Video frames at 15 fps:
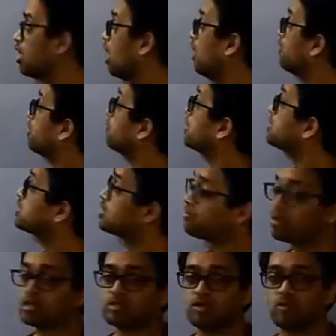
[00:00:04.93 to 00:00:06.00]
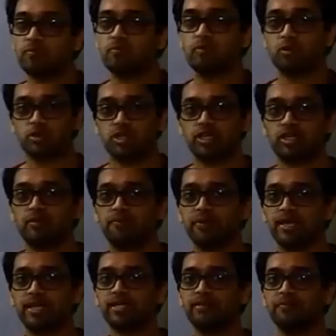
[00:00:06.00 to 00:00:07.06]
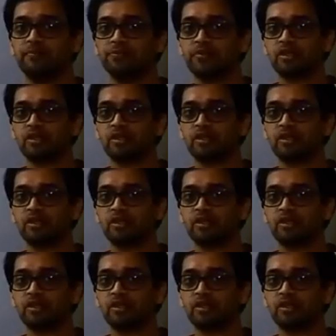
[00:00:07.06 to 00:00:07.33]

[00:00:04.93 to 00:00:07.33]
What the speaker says: our principles of motion in a plane.